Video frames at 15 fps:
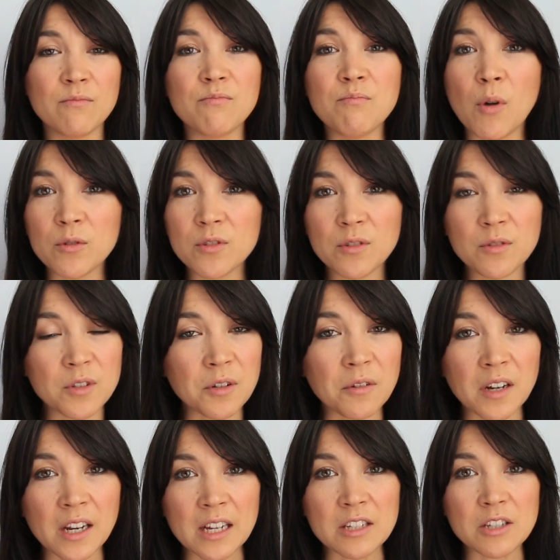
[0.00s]
Most of those
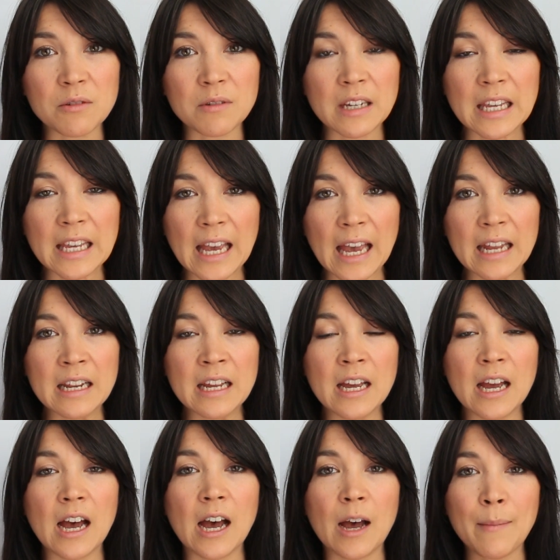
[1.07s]
ingredients you can get
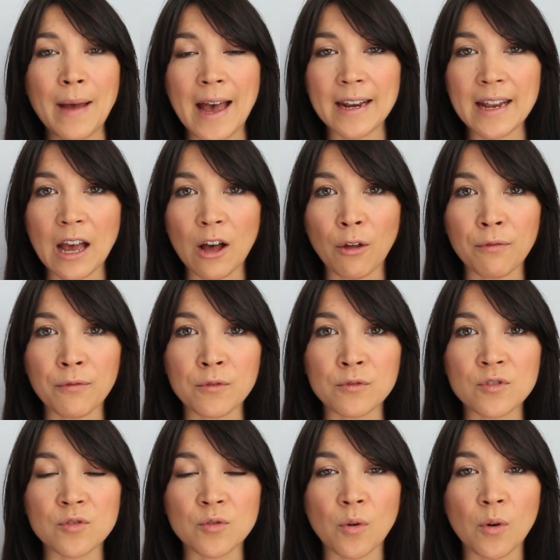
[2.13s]
at a health food
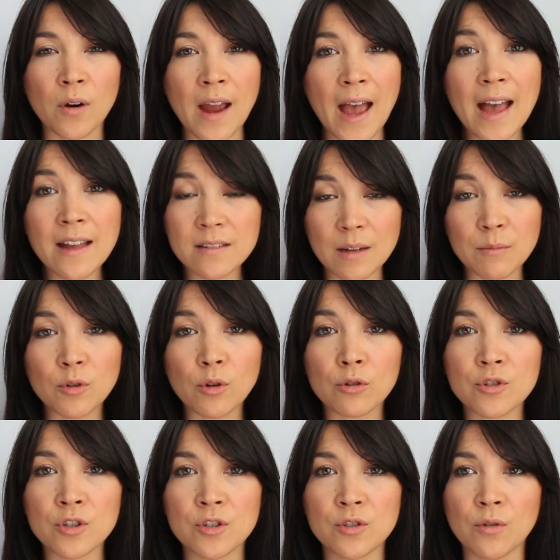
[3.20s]
store, at some
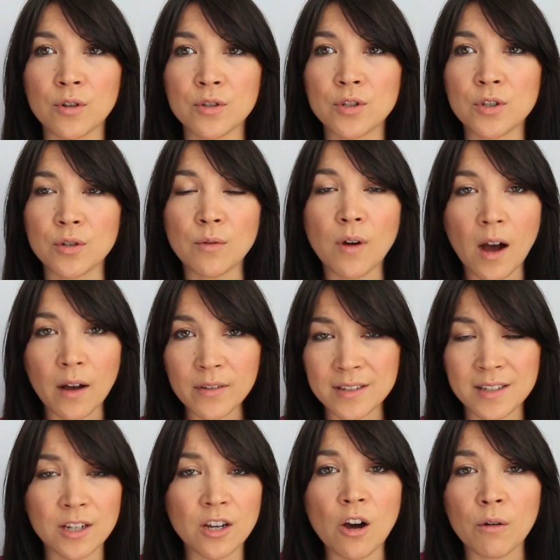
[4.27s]
grocery stores too.
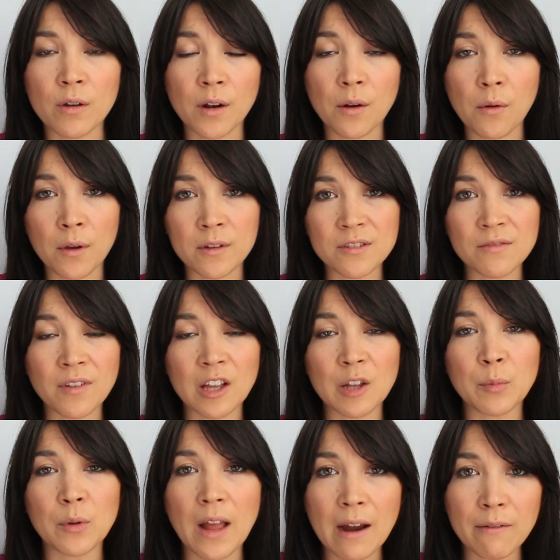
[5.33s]
Obviously, coconut oil is
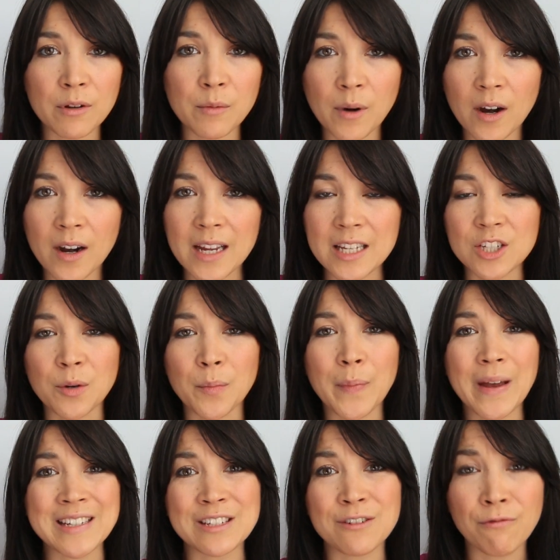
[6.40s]
available everywhere. It's your
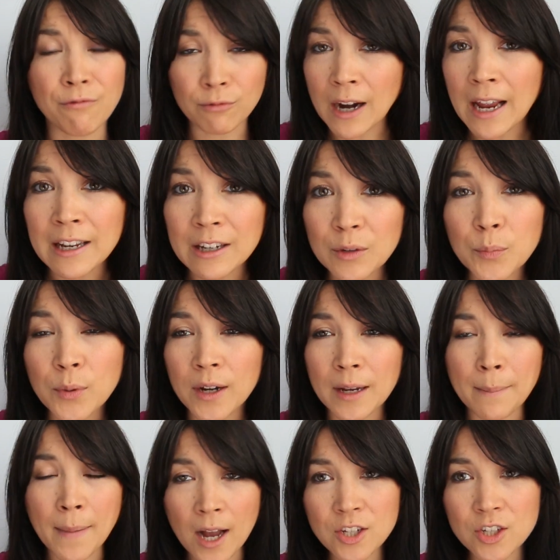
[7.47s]
best friend pretty
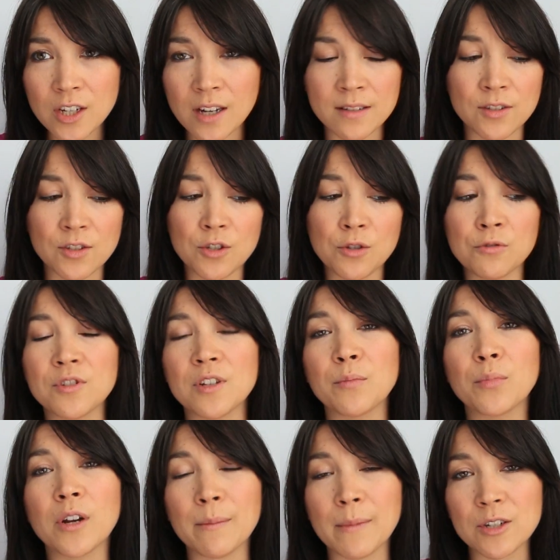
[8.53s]
much, because it's used in
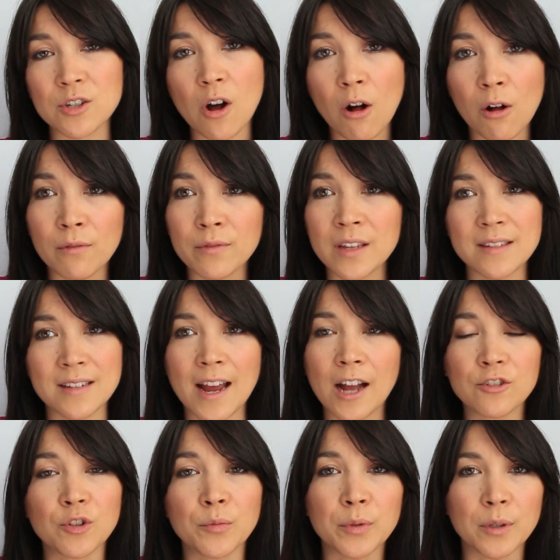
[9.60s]
pretty much all of these
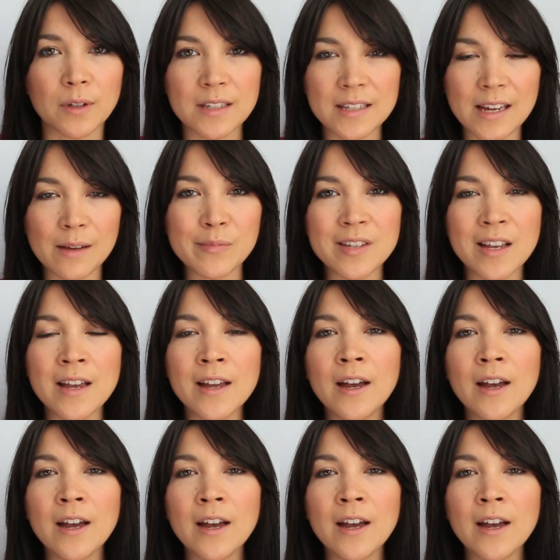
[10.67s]
natural beauty tips.